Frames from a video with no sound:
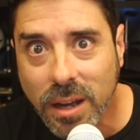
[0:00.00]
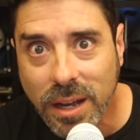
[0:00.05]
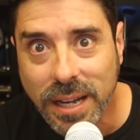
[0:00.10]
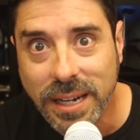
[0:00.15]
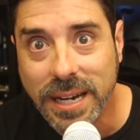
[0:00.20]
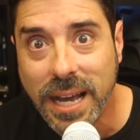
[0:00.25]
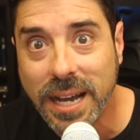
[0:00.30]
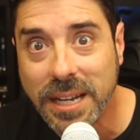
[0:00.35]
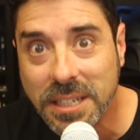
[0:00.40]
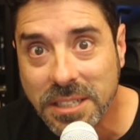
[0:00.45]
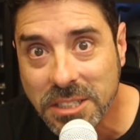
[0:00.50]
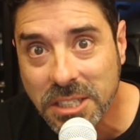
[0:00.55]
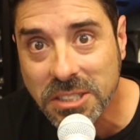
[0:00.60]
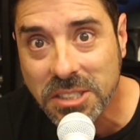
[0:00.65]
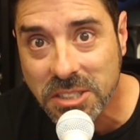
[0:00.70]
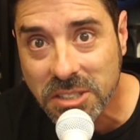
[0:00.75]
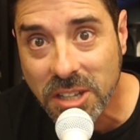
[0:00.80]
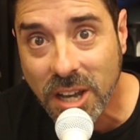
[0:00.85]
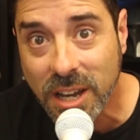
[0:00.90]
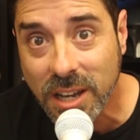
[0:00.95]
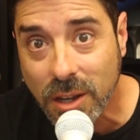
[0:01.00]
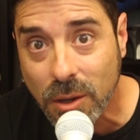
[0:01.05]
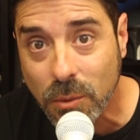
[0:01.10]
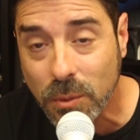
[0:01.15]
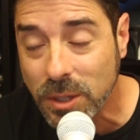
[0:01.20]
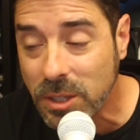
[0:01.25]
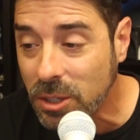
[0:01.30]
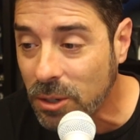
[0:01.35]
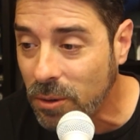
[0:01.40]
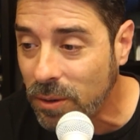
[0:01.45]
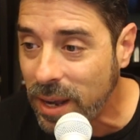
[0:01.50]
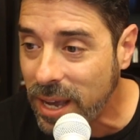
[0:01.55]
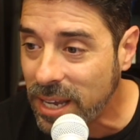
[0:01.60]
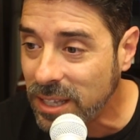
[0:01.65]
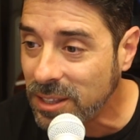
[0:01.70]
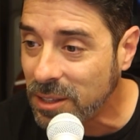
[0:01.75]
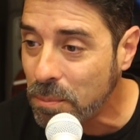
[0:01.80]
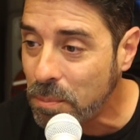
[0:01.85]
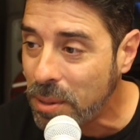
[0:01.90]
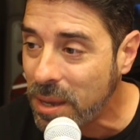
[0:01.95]
And now you're just stuck with the
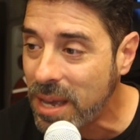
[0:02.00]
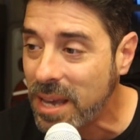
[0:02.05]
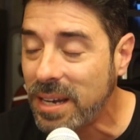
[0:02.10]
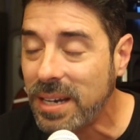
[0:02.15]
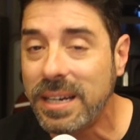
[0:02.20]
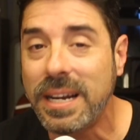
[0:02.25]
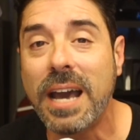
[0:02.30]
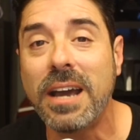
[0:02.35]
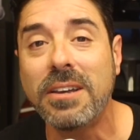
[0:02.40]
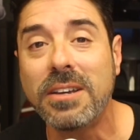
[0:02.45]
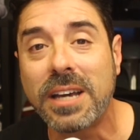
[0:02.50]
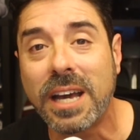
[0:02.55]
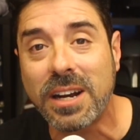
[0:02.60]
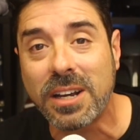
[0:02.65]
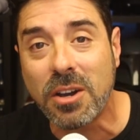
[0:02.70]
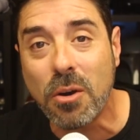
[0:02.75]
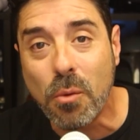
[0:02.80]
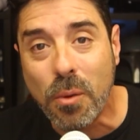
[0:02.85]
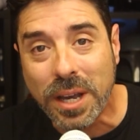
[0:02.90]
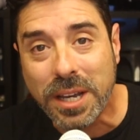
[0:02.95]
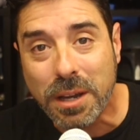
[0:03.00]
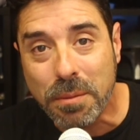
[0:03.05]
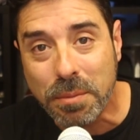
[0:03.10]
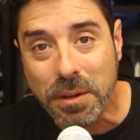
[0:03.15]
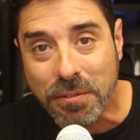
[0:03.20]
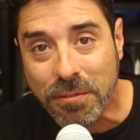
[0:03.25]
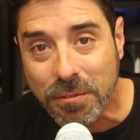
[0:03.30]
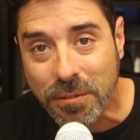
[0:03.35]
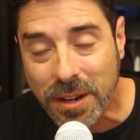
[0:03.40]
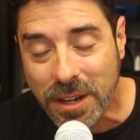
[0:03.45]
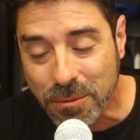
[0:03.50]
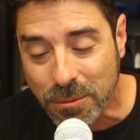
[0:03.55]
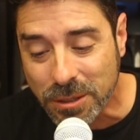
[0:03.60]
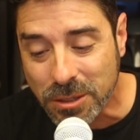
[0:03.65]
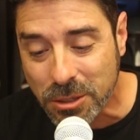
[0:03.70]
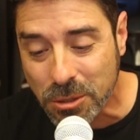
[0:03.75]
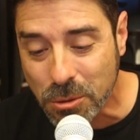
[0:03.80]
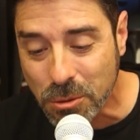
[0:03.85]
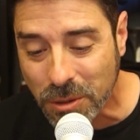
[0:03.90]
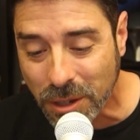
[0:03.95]
grenade and the pin, and now you got to go wake up your friend
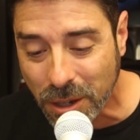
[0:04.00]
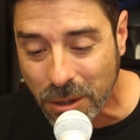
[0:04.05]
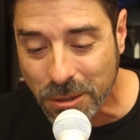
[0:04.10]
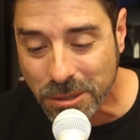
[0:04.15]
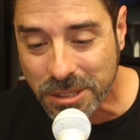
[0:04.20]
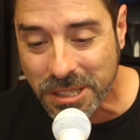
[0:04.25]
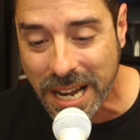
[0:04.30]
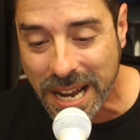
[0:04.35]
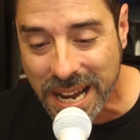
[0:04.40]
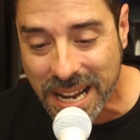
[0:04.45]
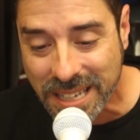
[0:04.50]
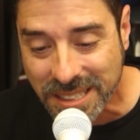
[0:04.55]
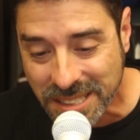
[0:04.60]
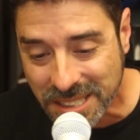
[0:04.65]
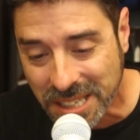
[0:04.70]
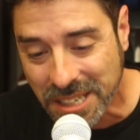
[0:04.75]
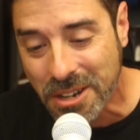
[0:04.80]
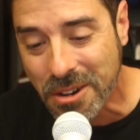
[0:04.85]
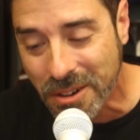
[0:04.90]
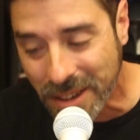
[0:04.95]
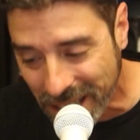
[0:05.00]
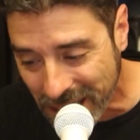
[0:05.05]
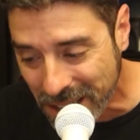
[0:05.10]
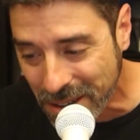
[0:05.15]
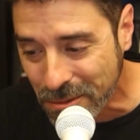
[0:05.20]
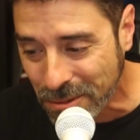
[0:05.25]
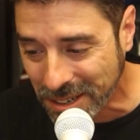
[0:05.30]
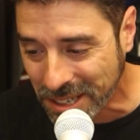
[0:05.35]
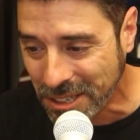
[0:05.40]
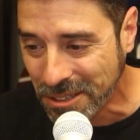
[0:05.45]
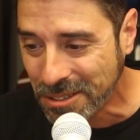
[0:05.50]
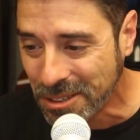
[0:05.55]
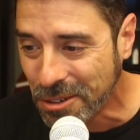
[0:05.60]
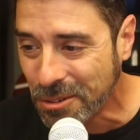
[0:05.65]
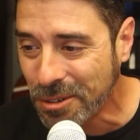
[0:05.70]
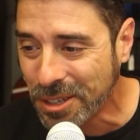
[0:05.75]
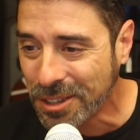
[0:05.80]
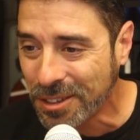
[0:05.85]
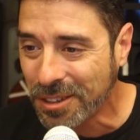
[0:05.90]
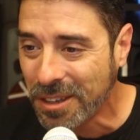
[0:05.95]
with two closed hands and go, hey, what do you
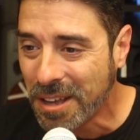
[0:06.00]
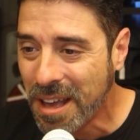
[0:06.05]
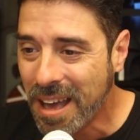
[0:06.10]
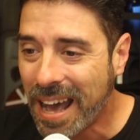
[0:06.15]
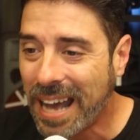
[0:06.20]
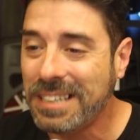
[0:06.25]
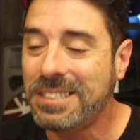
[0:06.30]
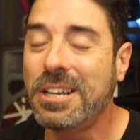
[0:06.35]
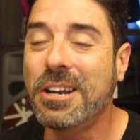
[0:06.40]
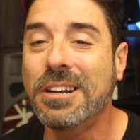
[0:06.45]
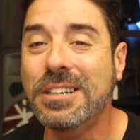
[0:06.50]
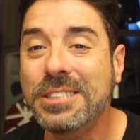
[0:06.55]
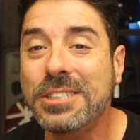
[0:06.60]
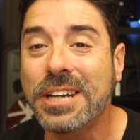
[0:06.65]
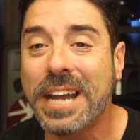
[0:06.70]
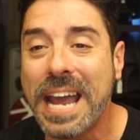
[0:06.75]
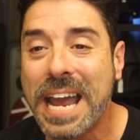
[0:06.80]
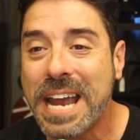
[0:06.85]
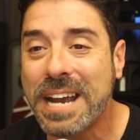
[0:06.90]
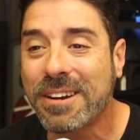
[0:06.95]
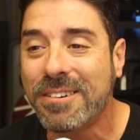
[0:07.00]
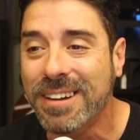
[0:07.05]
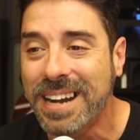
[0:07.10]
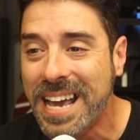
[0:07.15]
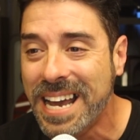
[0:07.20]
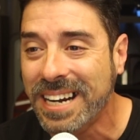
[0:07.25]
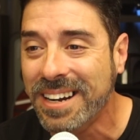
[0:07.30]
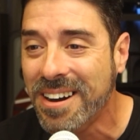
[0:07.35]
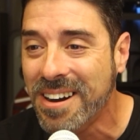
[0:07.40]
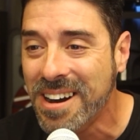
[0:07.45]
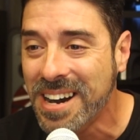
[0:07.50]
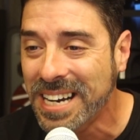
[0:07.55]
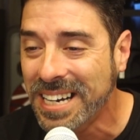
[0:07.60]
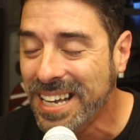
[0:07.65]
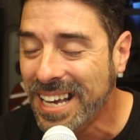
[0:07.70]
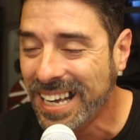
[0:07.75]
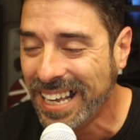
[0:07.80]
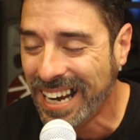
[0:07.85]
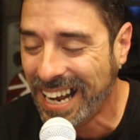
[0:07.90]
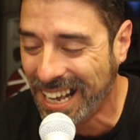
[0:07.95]
do with it? I turned your hand grenade
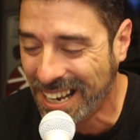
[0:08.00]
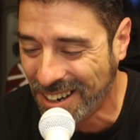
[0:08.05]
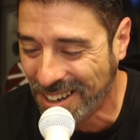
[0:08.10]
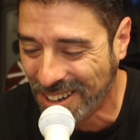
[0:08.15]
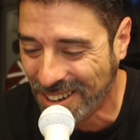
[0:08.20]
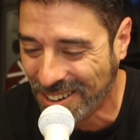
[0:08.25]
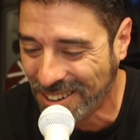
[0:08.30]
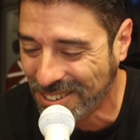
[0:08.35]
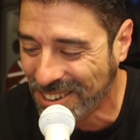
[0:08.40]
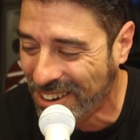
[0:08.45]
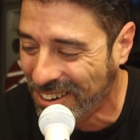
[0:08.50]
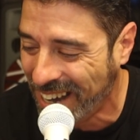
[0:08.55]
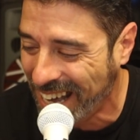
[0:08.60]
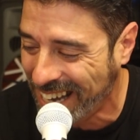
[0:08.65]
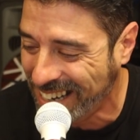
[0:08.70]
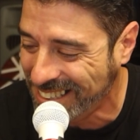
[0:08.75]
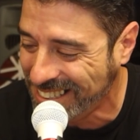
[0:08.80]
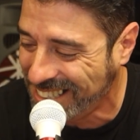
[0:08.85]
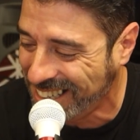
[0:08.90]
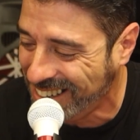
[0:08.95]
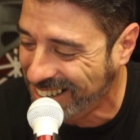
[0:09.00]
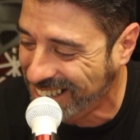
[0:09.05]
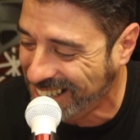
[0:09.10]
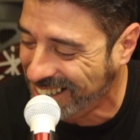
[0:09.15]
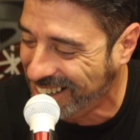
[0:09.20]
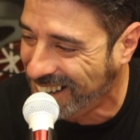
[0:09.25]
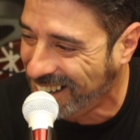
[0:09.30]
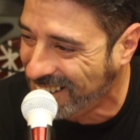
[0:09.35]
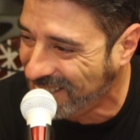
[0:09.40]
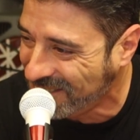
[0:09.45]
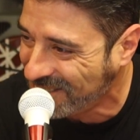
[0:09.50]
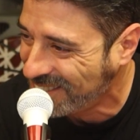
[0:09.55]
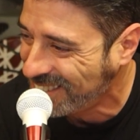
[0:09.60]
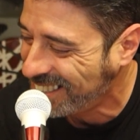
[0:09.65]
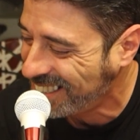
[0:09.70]
on. I don't know how to turn it off.